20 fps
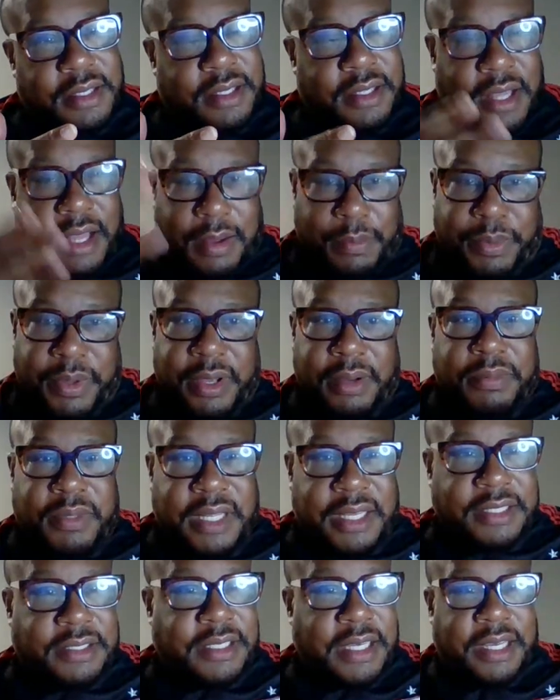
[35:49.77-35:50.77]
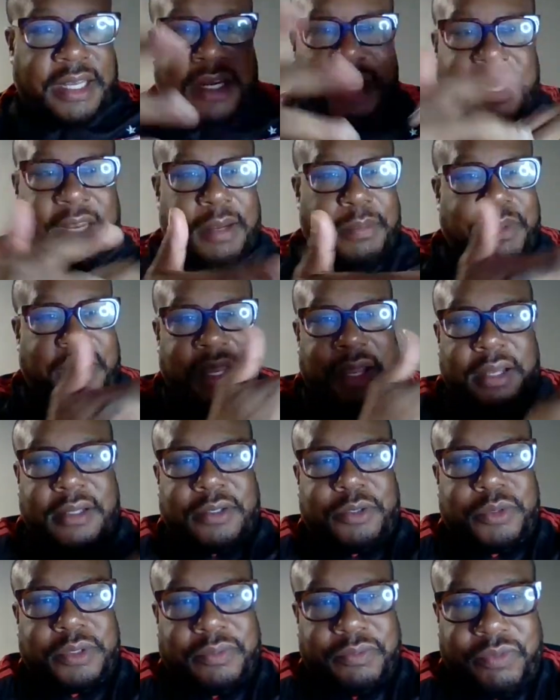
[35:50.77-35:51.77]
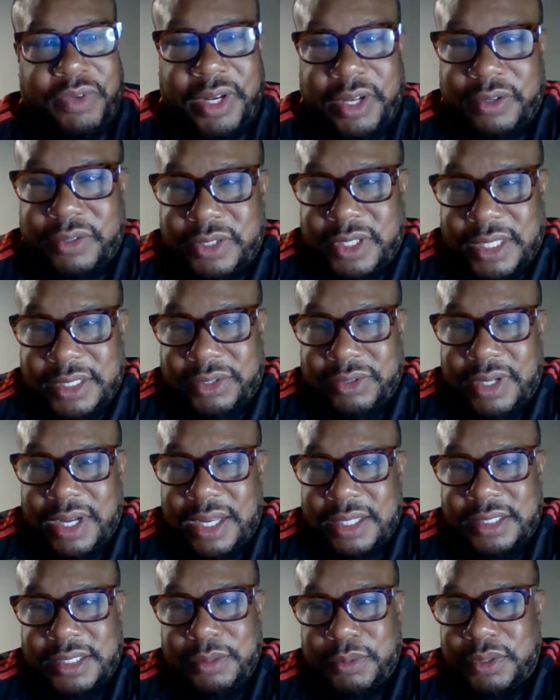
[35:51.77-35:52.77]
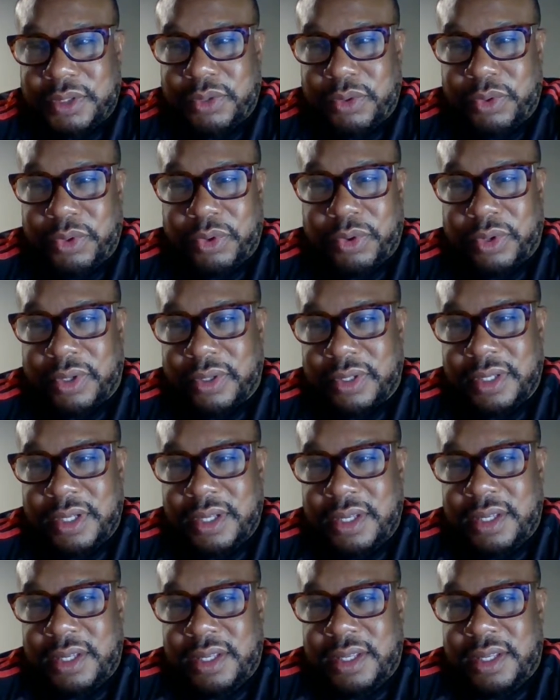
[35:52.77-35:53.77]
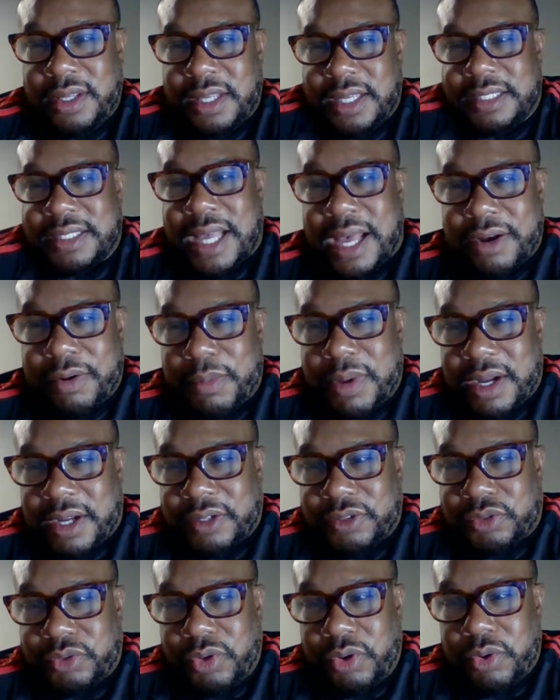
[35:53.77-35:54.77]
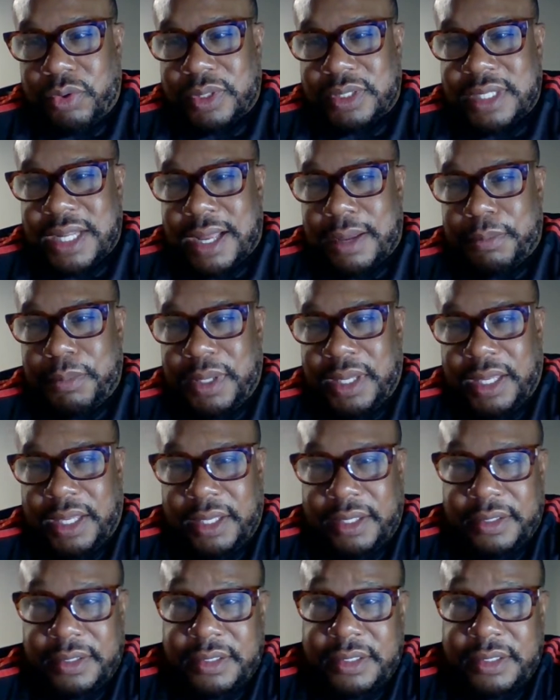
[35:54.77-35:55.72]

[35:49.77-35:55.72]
I'll be up there. Second I get up there, I'll do some videos and let you guys see what's going on. It's out of my control. It's not me.